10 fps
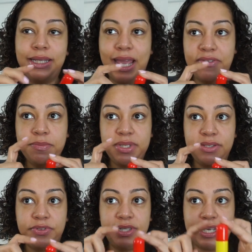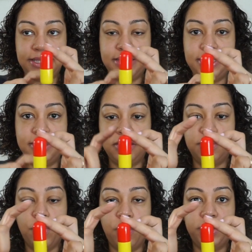They have them in different sizes. This is a
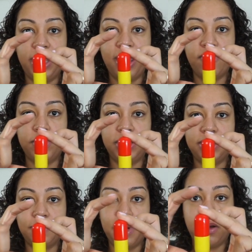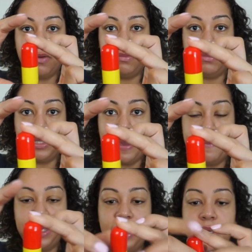small one. They have one that's about that
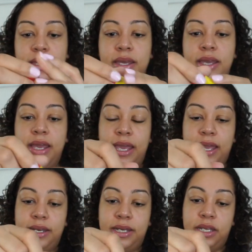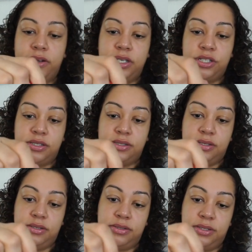big. And in here I just
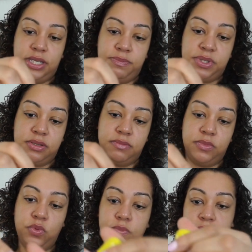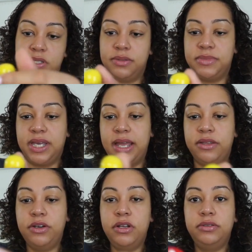keep some oops, some
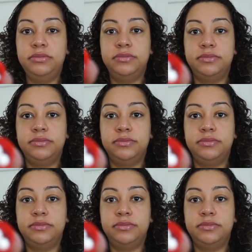Tylenol,